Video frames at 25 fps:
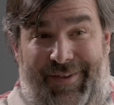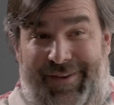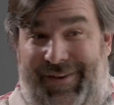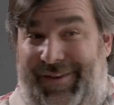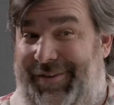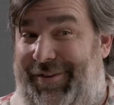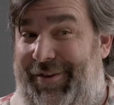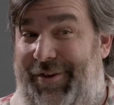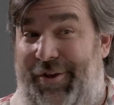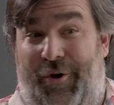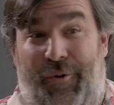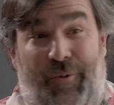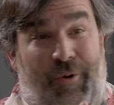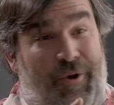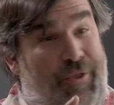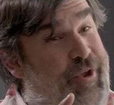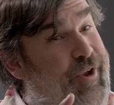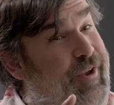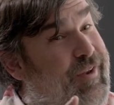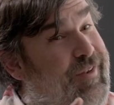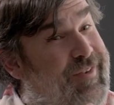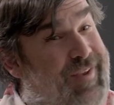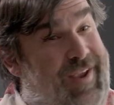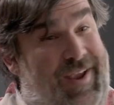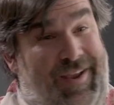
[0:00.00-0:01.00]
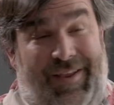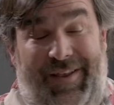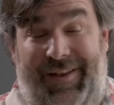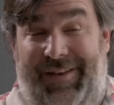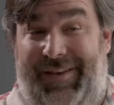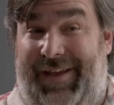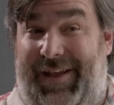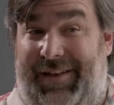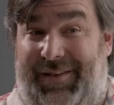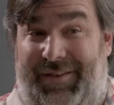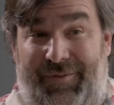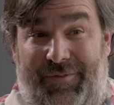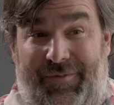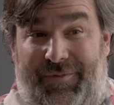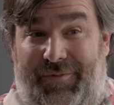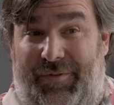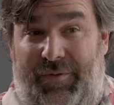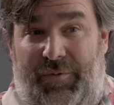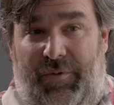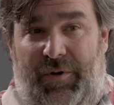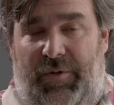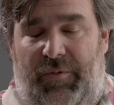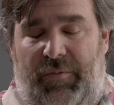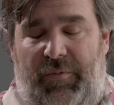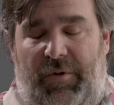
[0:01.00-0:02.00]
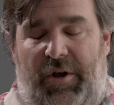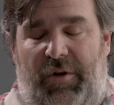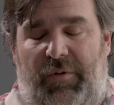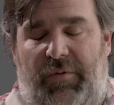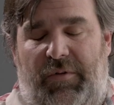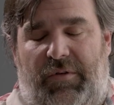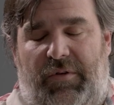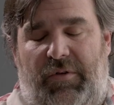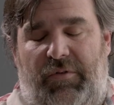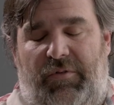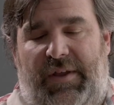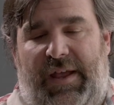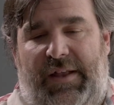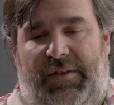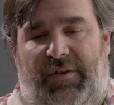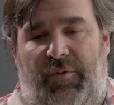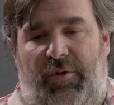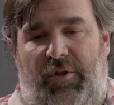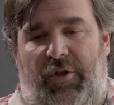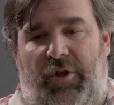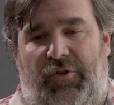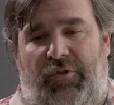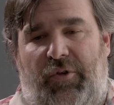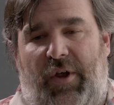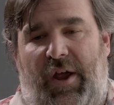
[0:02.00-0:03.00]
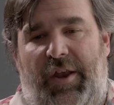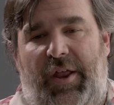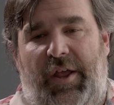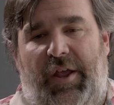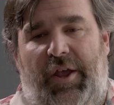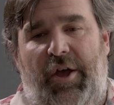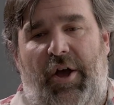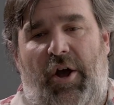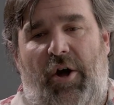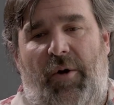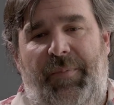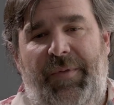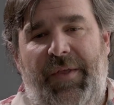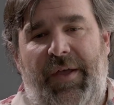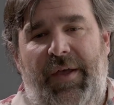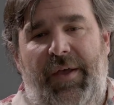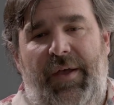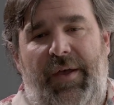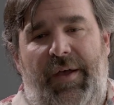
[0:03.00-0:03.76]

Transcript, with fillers: They need to know where they're taking to get to, to where, where to, to, get to where they're trying to go.